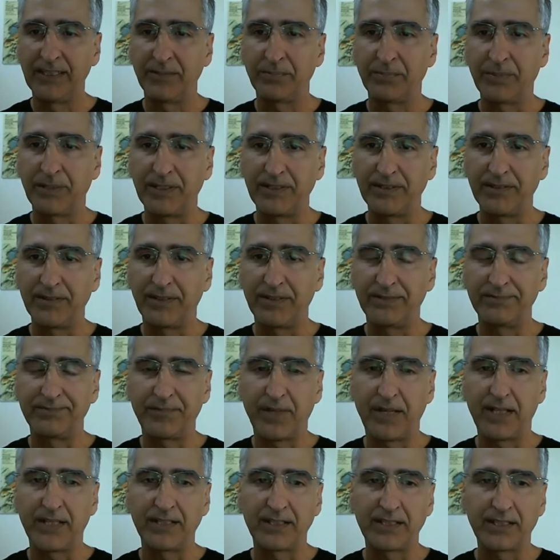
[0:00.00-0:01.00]
But
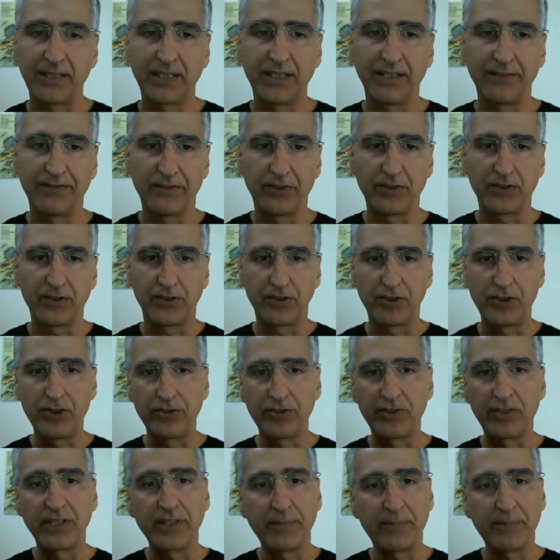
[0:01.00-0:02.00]
honestly, if you're
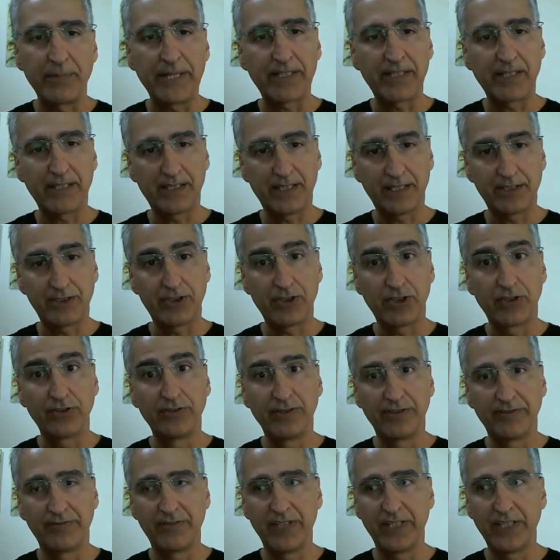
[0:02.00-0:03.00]
using the method I showed
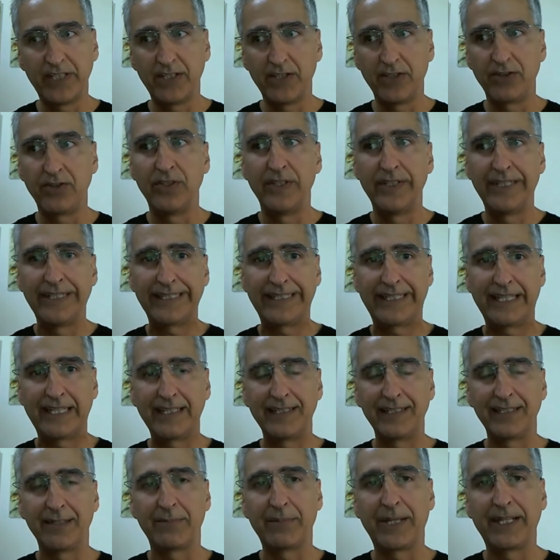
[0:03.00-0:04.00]
in the video,
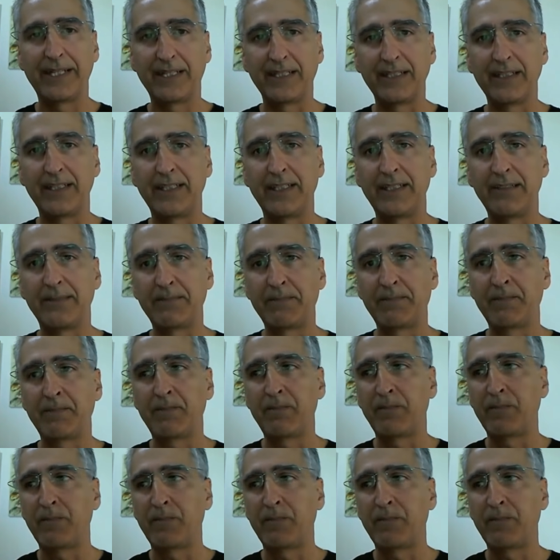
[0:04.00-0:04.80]
getting the bike clean,